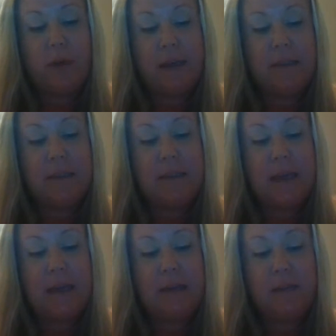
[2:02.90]
raised his
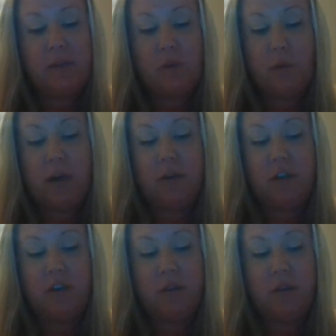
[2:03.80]
head and squared
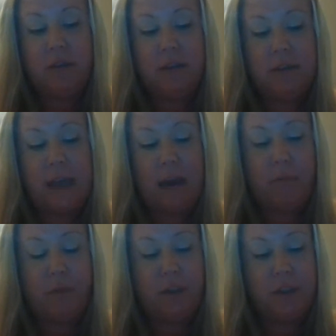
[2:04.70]
his shoulders
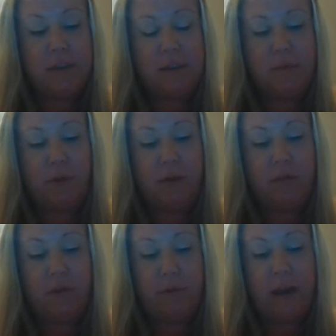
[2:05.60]
and pushed the spool of
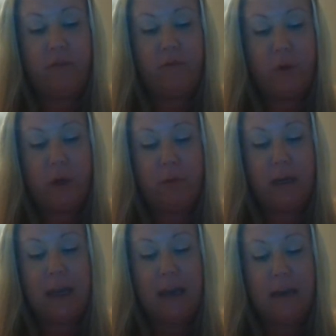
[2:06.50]
thread forward
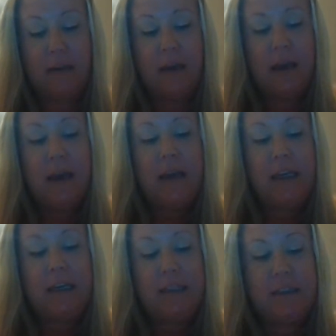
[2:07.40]
again
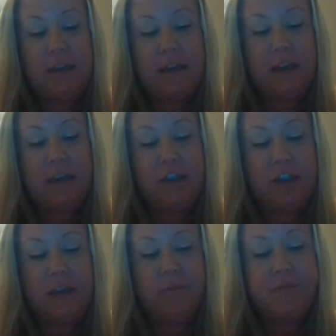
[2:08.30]
into the
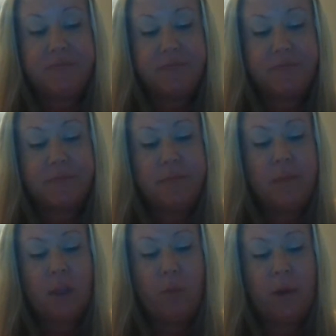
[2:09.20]
kitchen,
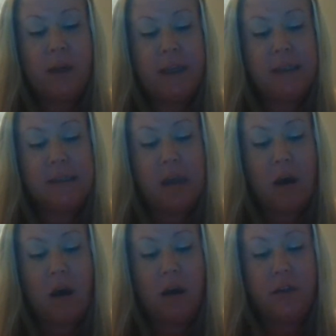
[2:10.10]
where he
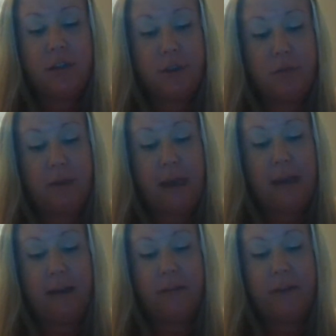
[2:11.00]
saw, too
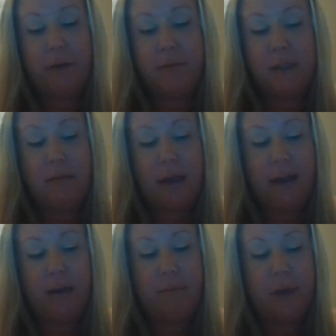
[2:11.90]
late, there was a
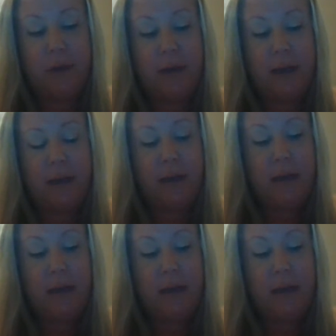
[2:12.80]
light burning.